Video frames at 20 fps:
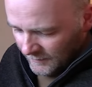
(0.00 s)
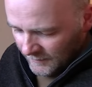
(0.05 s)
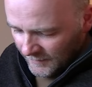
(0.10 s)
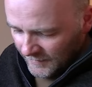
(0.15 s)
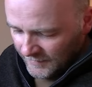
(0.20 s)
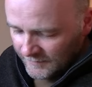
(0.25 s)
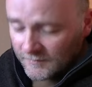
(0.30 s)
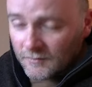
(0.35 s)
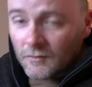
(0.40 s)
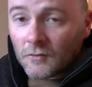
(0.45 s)

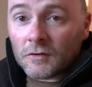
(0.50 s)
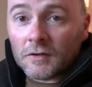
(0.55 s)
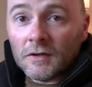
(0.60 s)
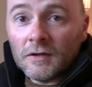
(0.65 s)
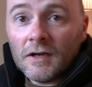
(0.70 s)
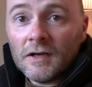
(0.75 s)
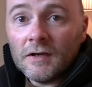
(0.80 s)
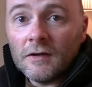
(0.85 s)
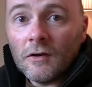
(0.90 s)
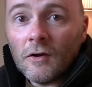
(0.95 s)
It's not going to
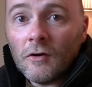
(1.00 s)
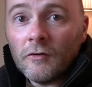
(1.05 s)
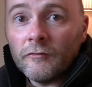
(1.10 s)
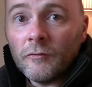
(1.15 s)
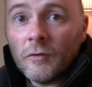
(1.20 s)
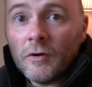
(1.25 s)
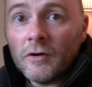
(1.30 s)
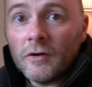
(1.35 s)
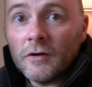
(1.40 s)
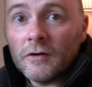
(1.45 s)
need a lot of
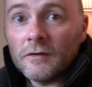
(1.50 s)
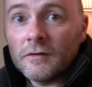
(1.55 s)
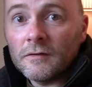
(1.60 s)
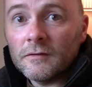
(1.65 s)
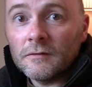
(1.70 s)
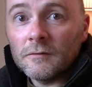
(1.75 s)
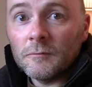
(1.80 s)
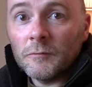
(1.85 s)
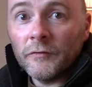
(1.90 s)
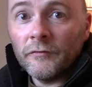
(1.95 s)
work,
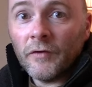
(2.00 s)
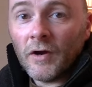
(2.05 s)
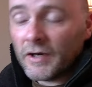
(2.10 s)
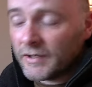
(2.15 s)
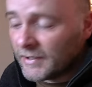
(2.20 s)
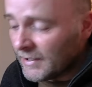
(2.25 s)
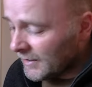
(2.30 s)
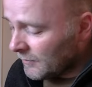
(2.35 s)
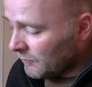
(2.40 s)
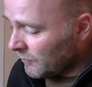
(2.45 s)

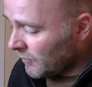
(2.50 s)
providing it